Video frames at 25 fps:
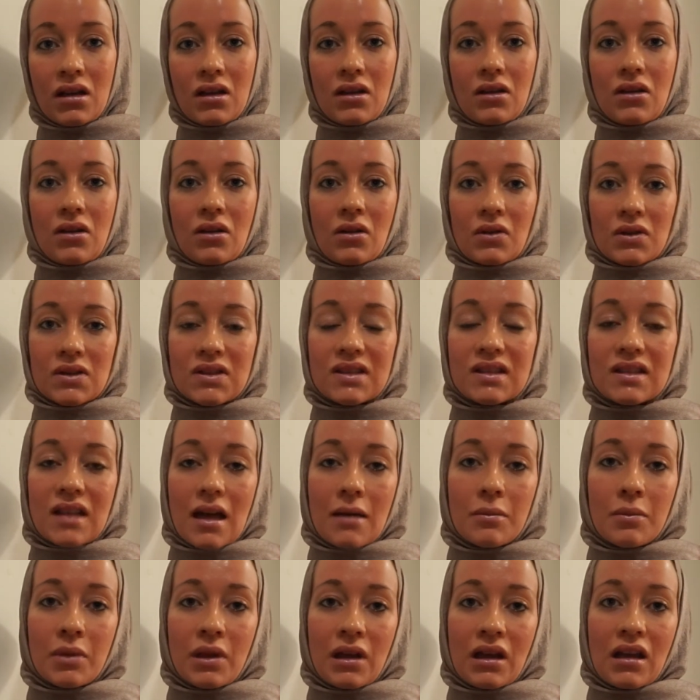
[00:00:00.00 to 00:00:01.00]
you know,
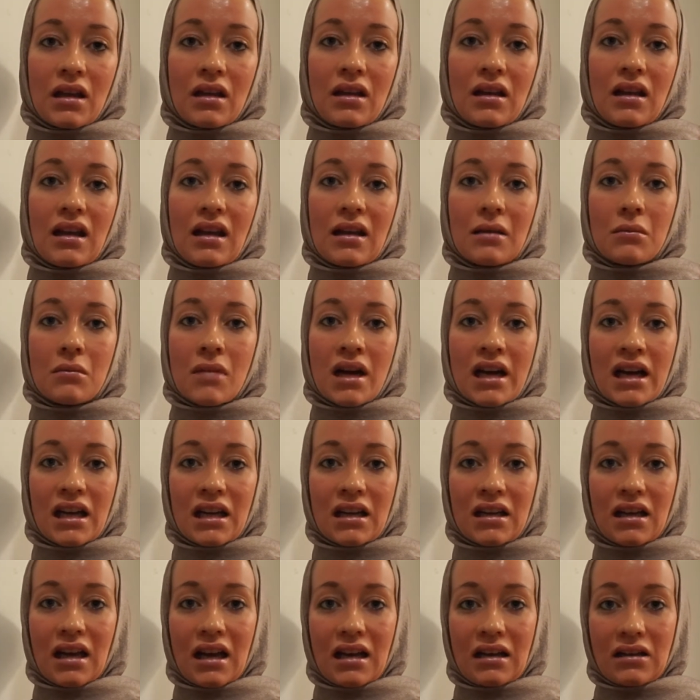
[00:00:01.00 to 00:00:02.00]
stopping in my
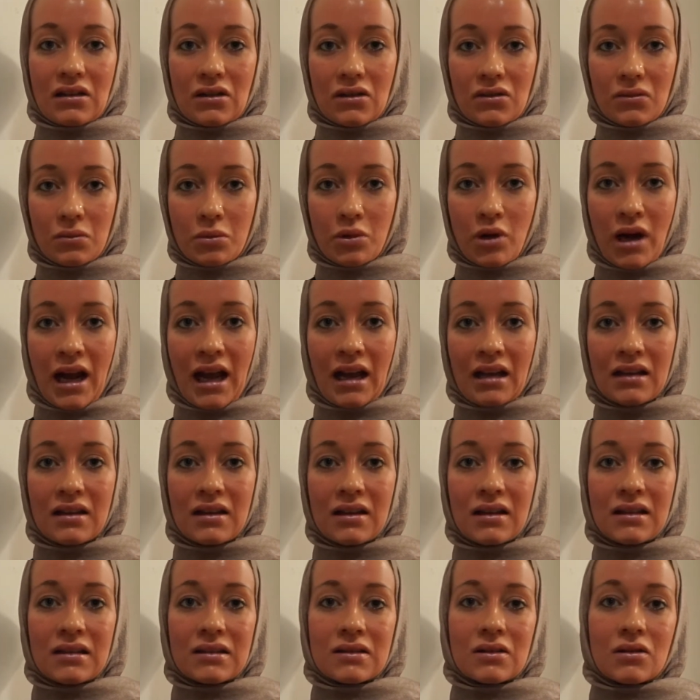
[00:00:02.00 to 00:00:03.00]
kind of
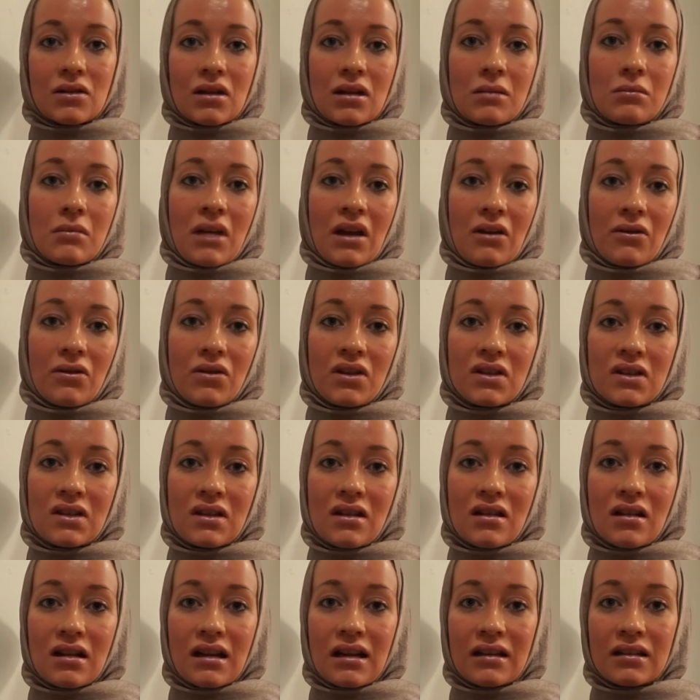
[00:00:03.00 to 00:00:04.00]
practice or in my
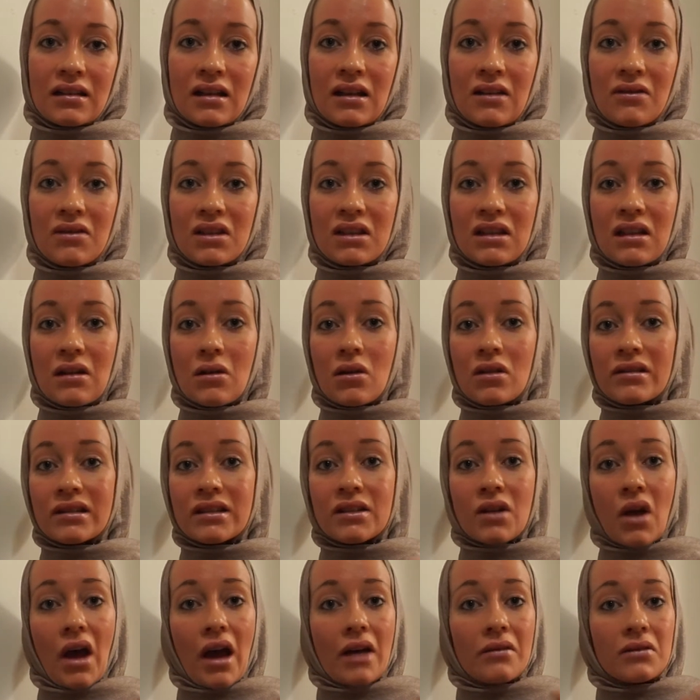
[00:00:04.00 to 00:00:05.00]
physical activity.
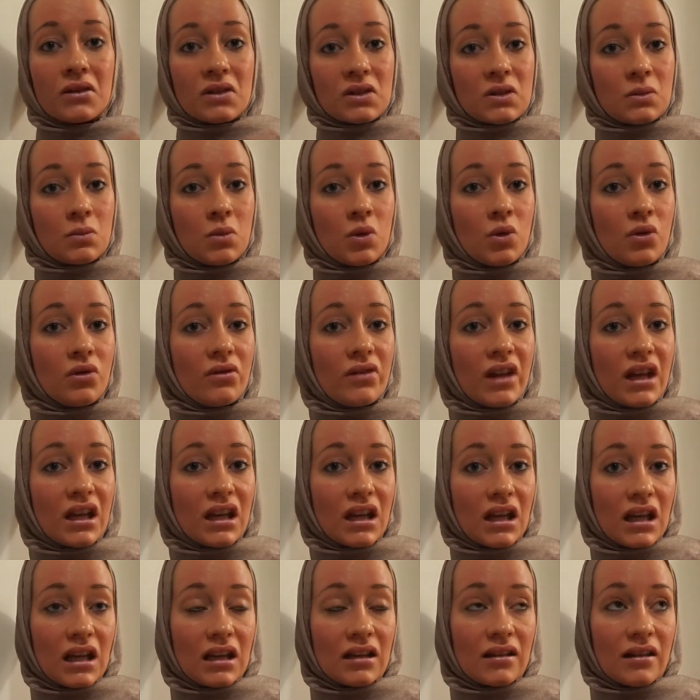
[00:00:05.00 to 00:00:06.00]
Also, I was moving
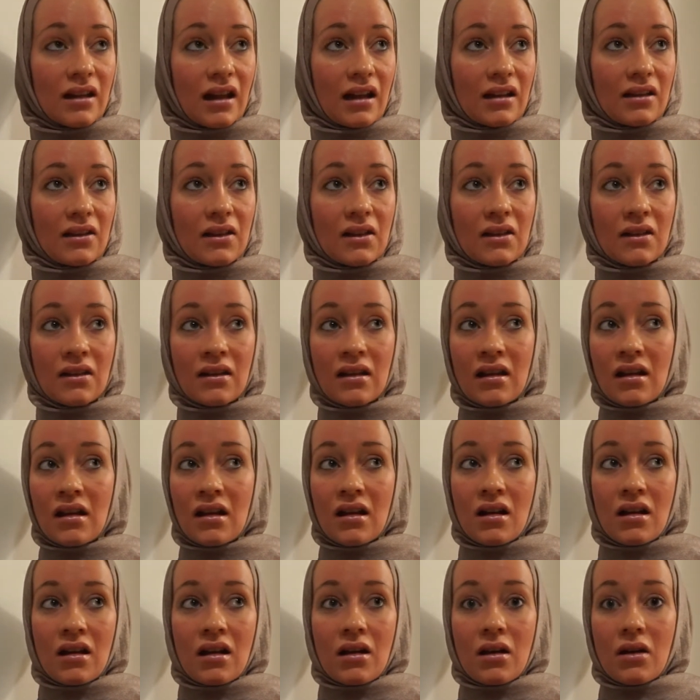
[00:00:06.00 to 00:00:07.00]
in that
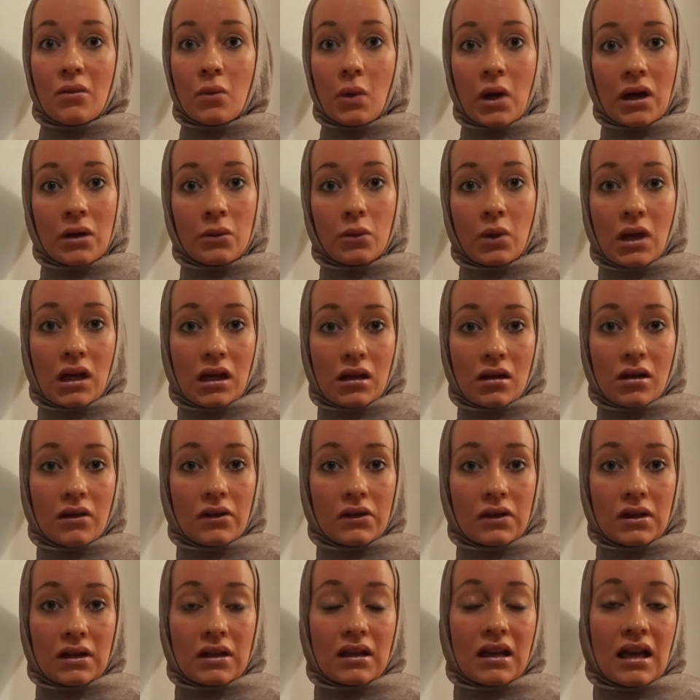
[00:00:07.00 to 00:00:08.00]
1 week
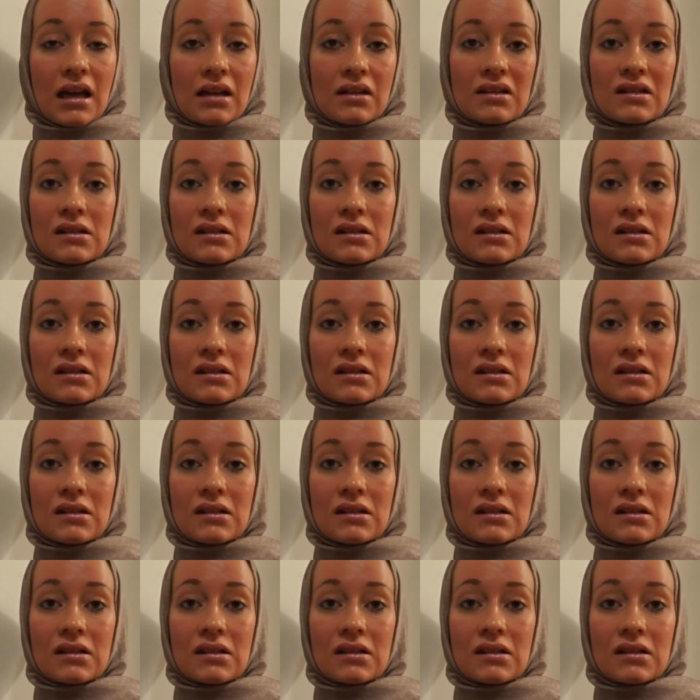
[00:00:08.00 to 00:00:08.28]
after that,